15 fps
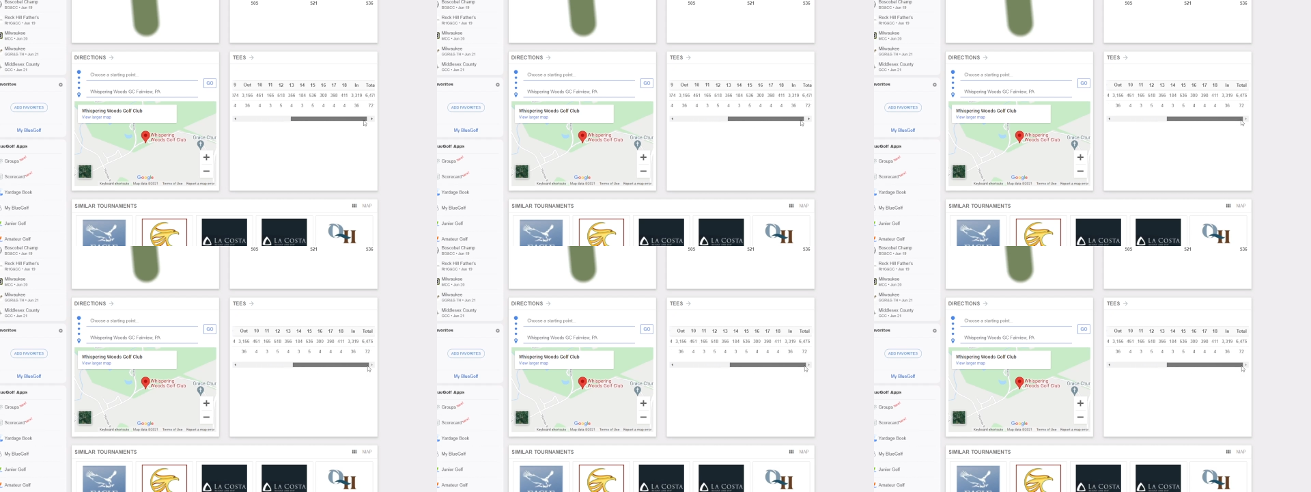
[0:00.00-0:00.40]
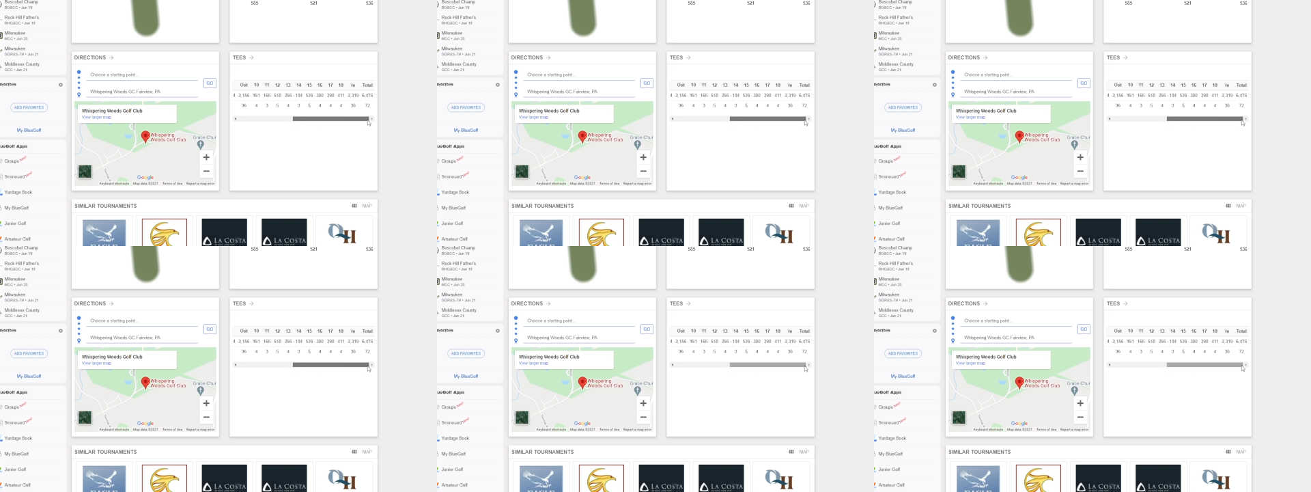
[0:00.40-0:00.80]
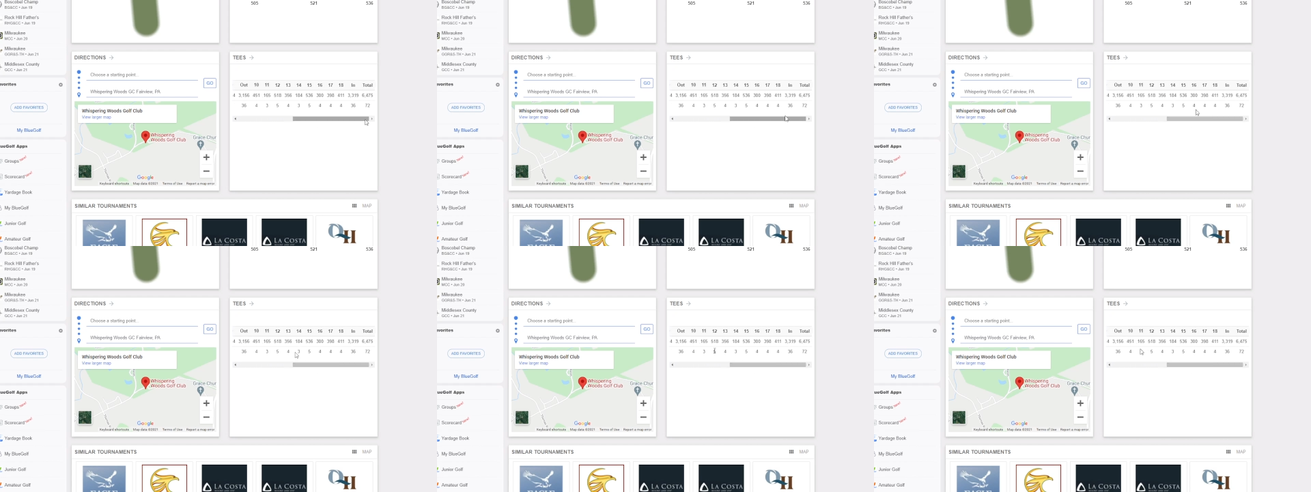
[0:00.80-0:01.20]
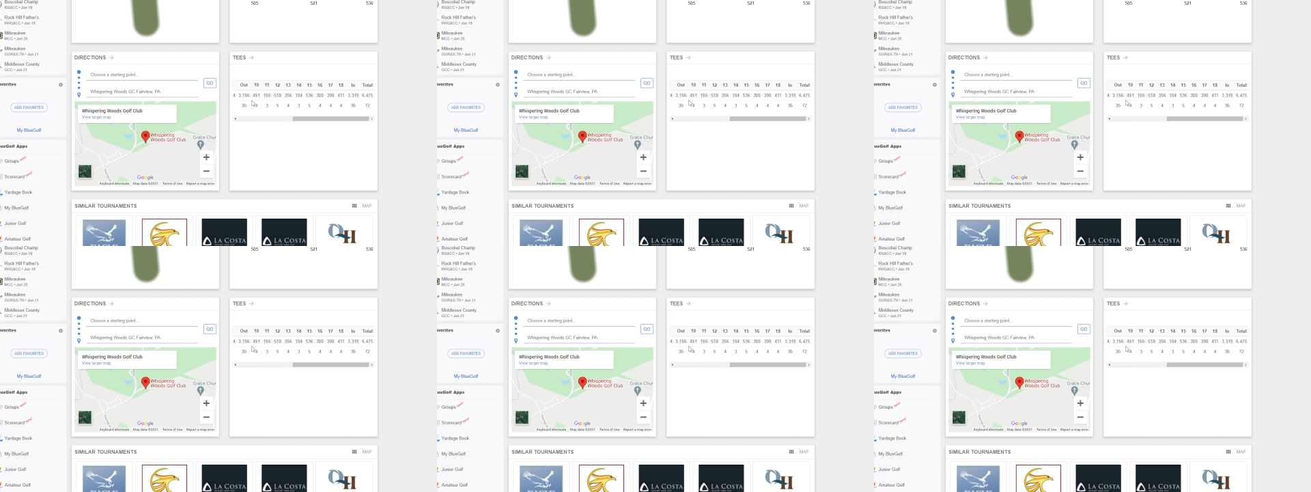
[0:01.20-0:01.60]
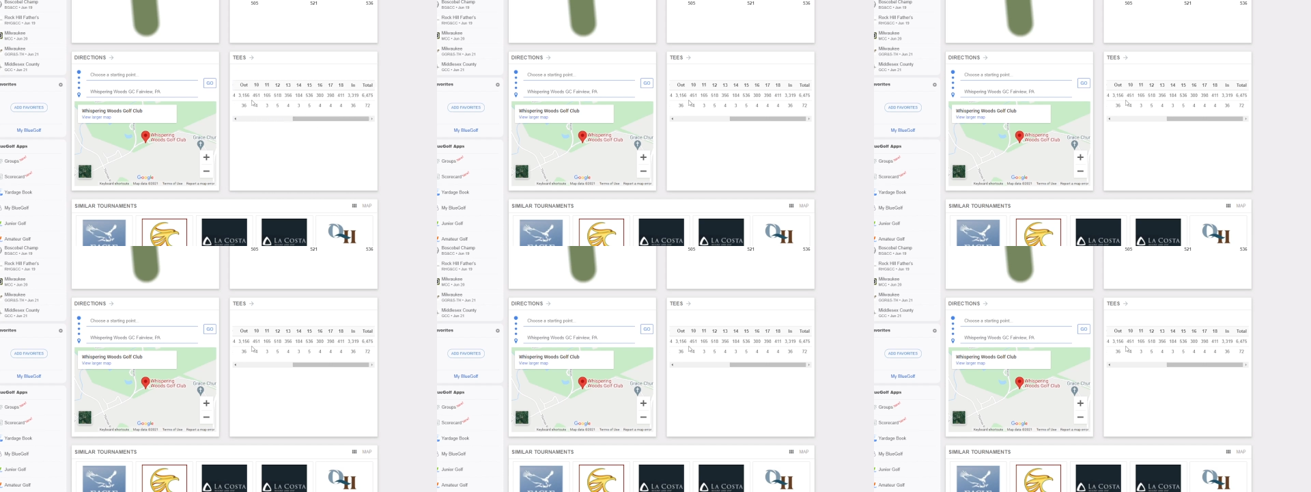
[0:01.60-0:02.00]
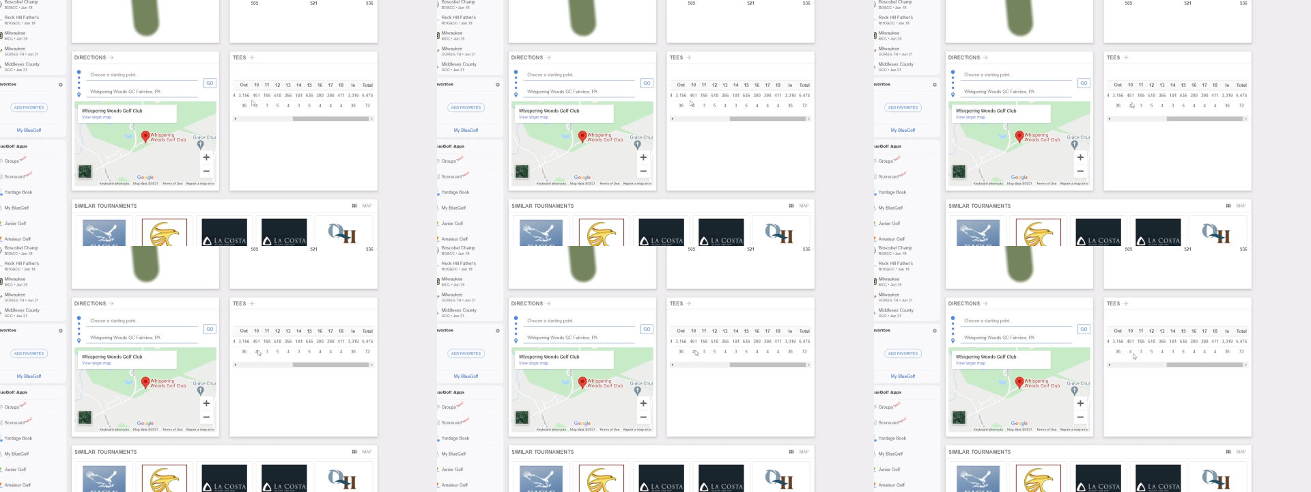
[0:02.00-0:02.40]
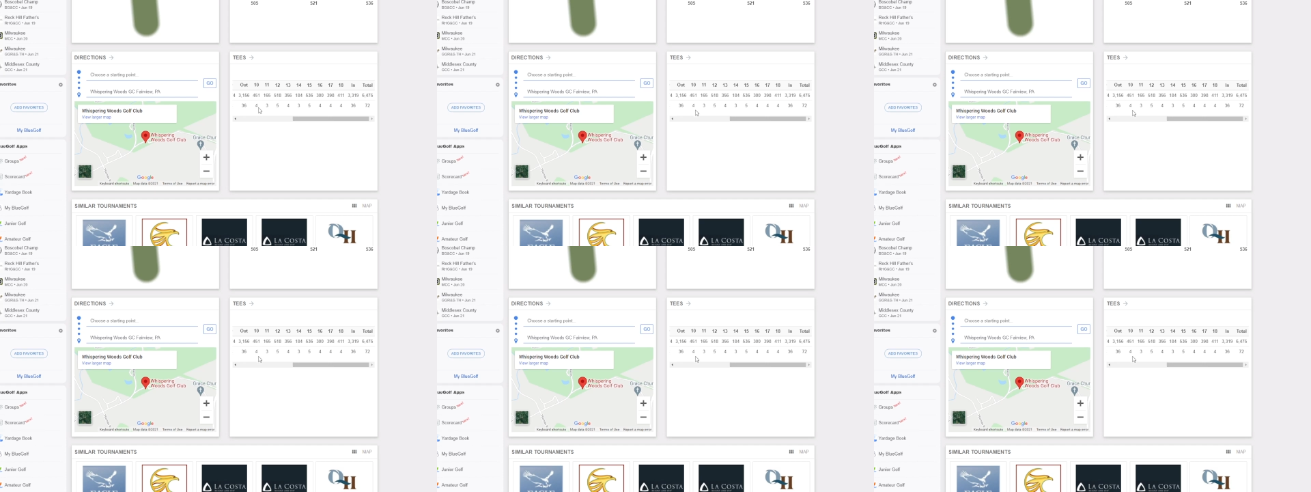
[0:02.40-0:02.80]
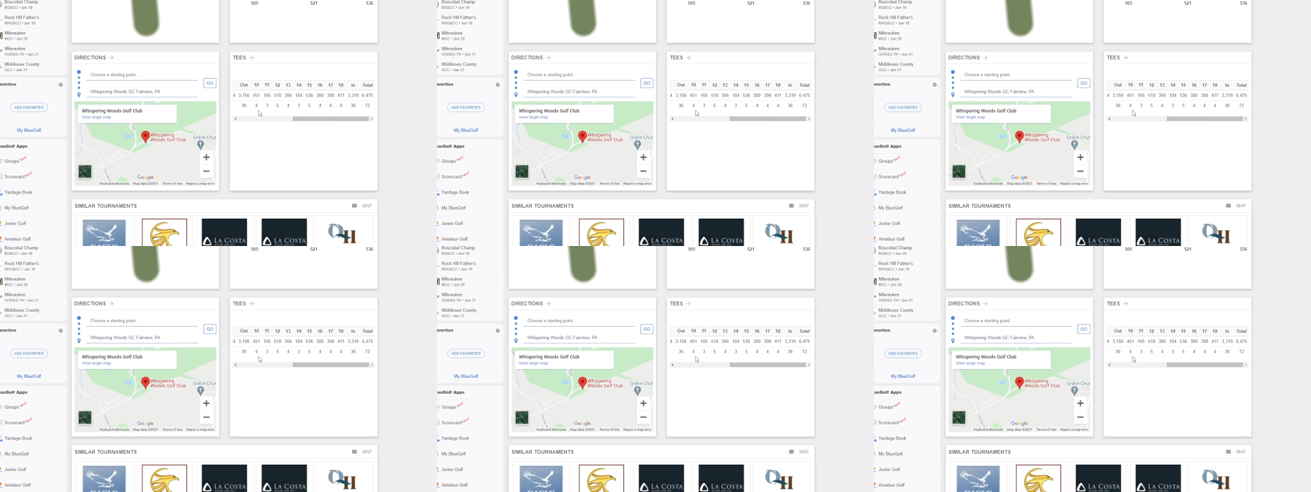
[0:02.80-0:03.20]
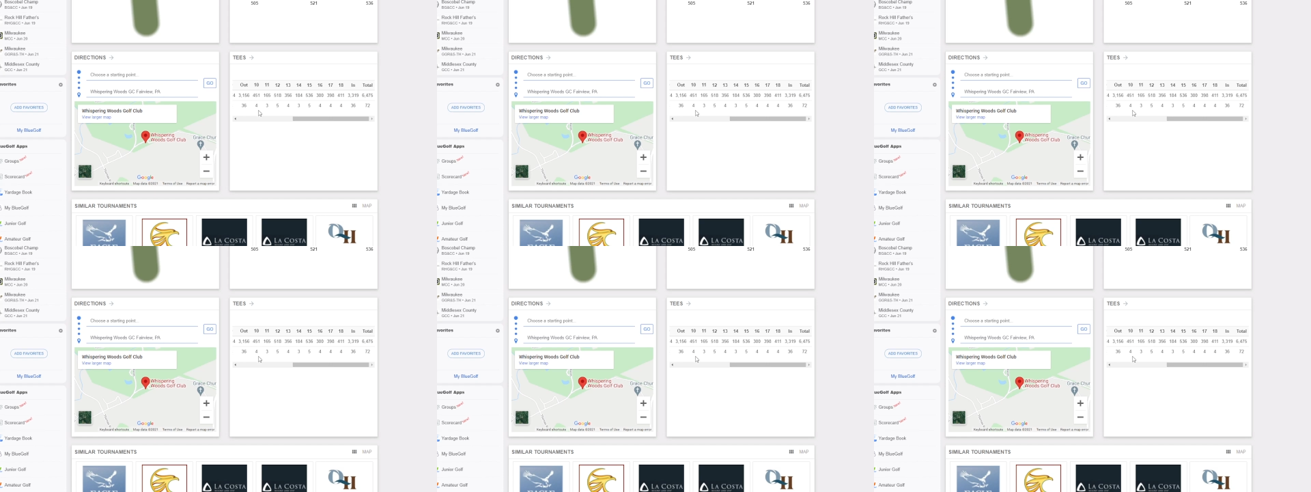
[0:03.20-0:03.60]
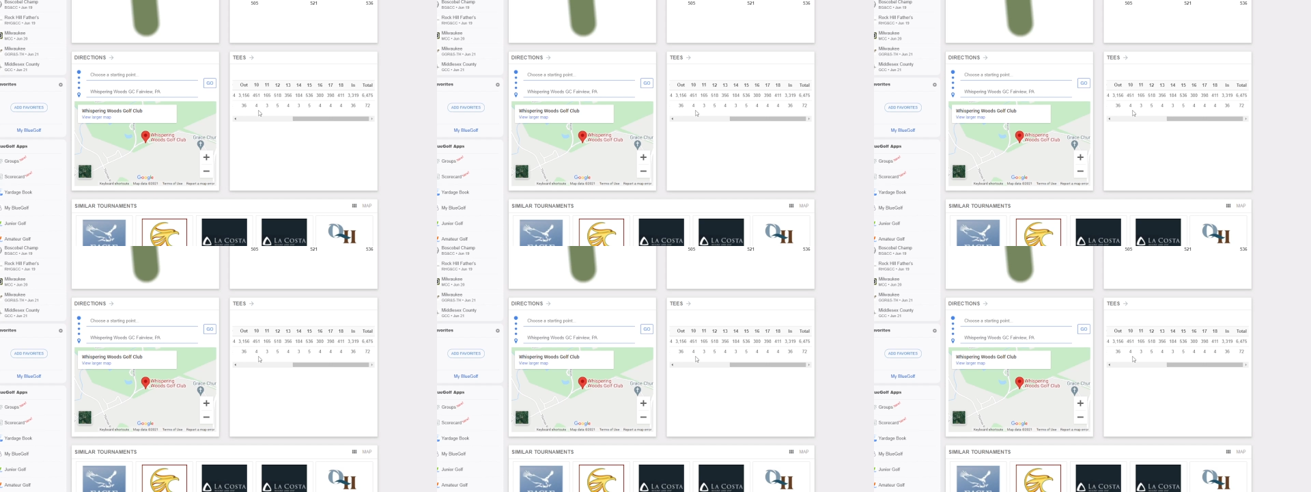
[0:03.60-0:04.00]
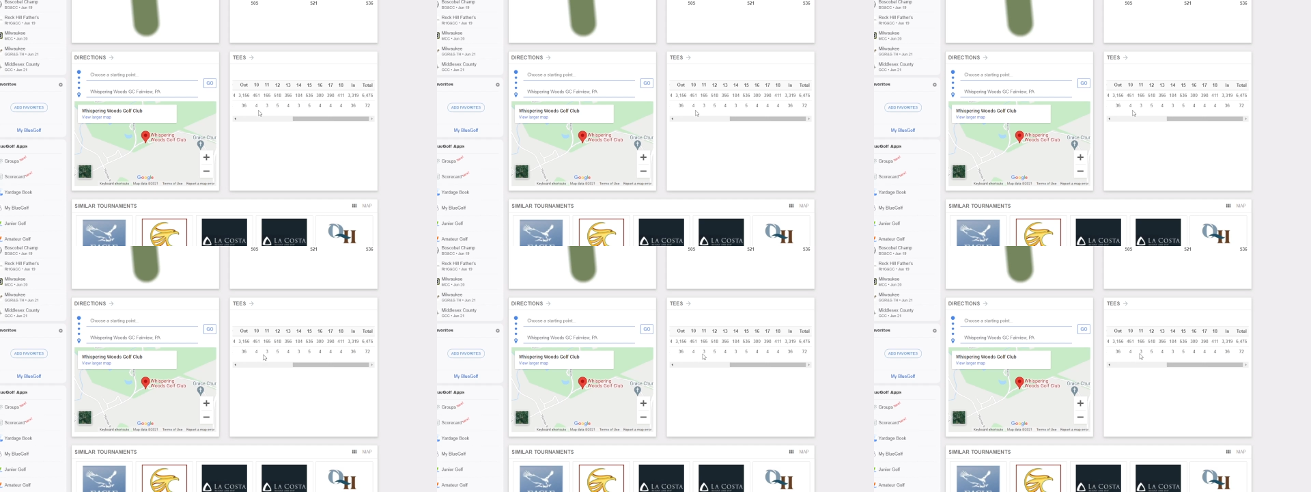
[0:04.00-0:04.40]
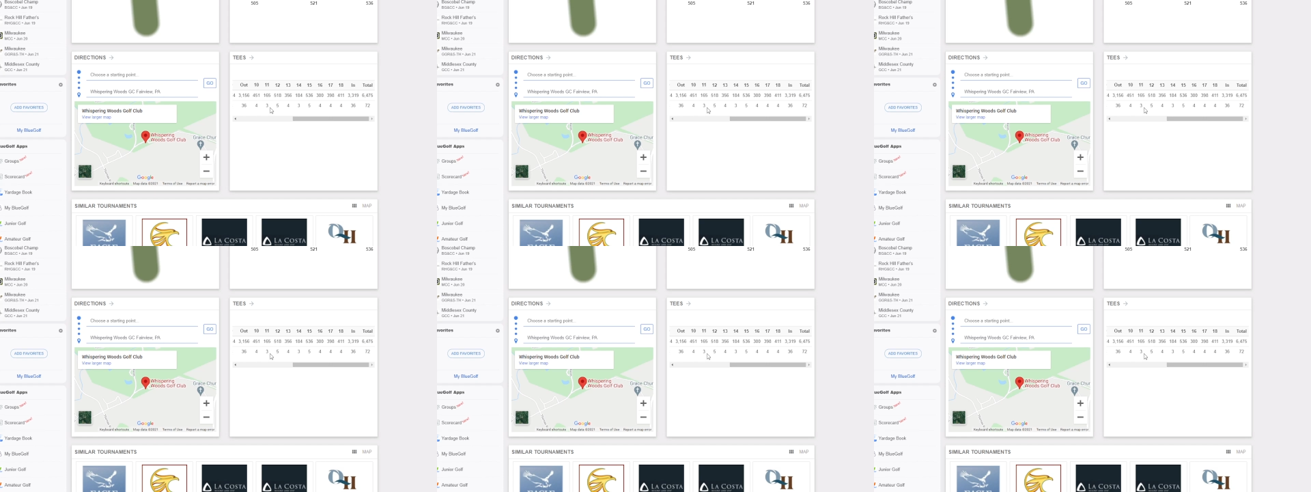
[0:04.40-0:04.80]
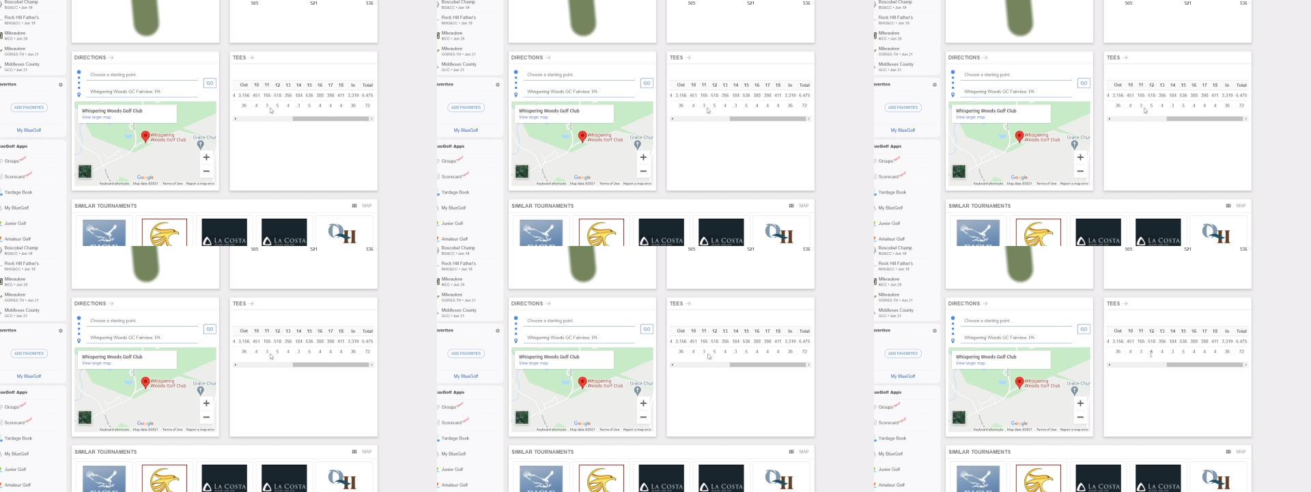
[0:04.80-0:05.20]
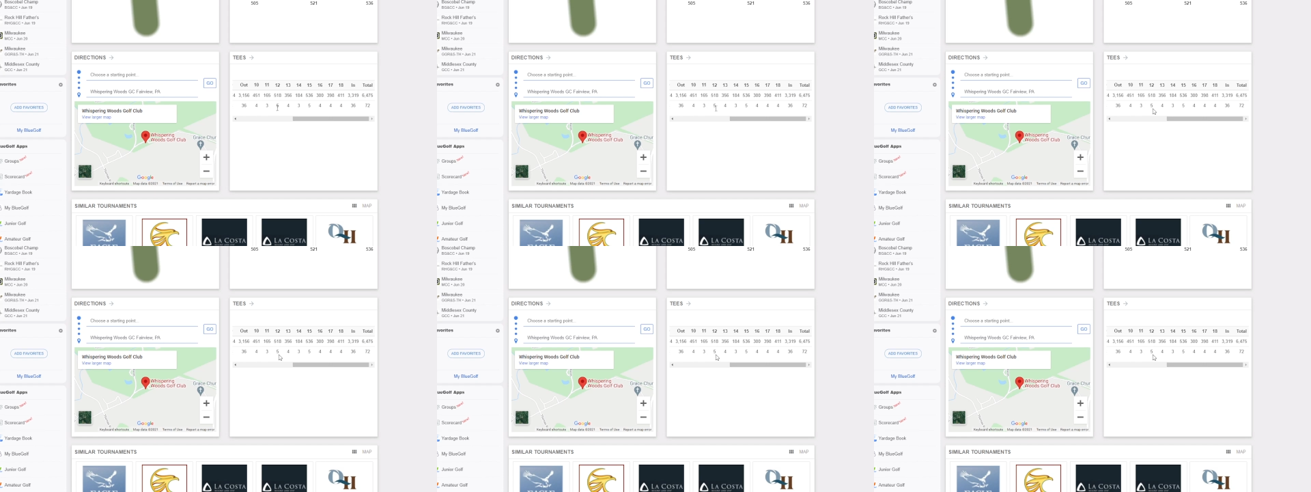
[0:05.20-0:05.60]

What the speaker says: Nobody's mouth can be seen.